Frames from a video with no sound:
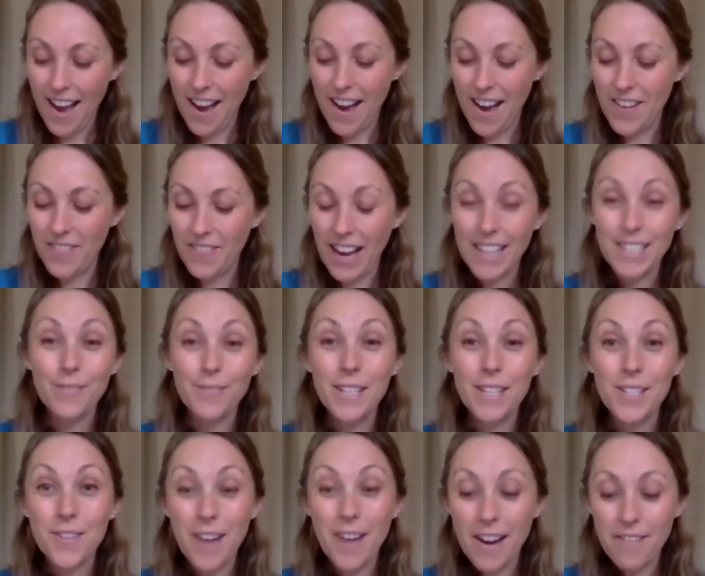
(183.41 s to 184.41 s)
As we
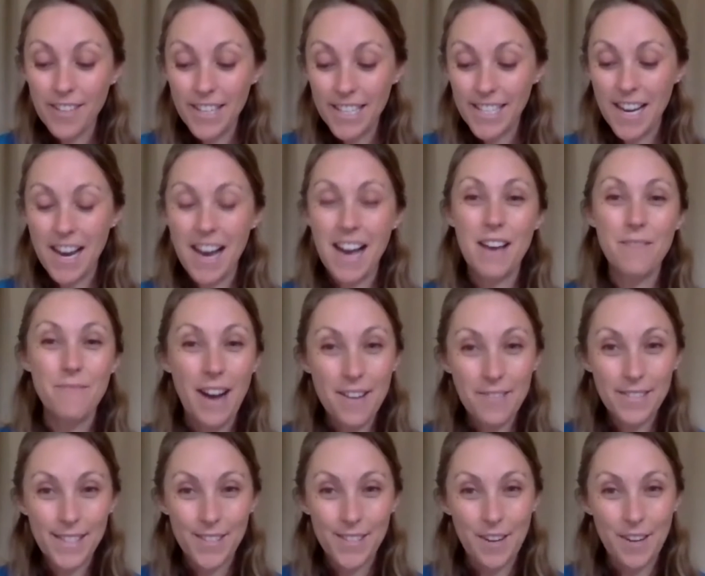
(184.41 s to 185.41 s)
do every time,
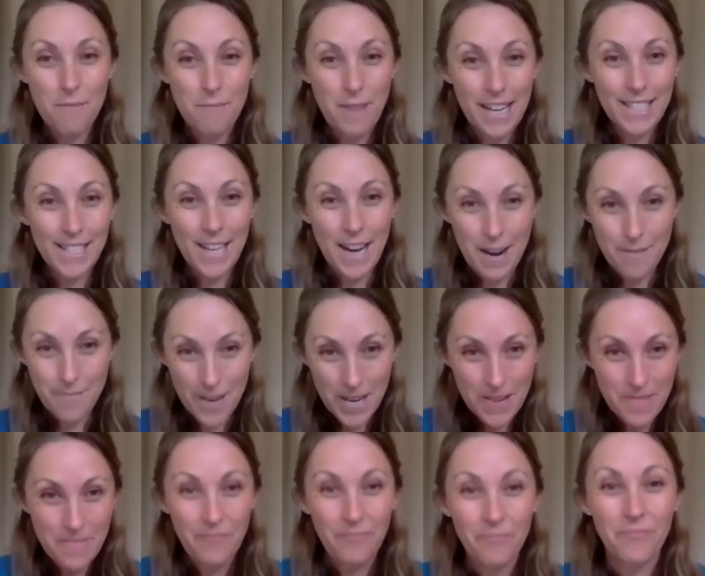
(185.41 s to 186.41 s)
I've started my
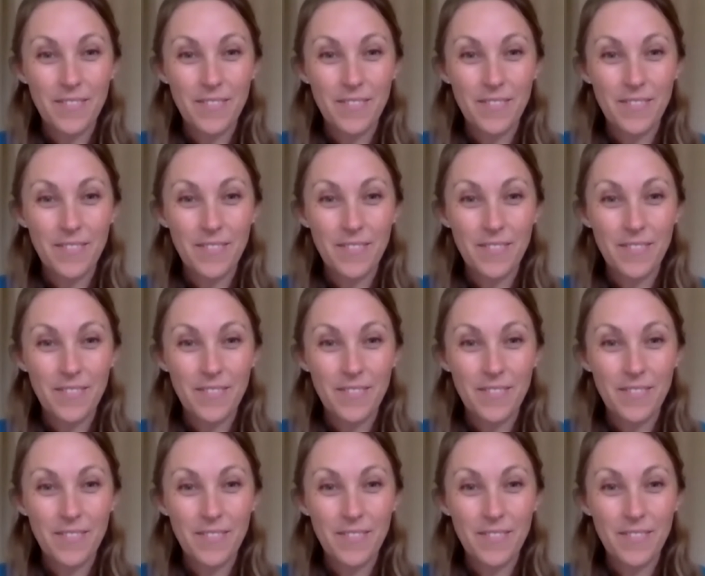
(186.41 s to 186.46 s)
timer.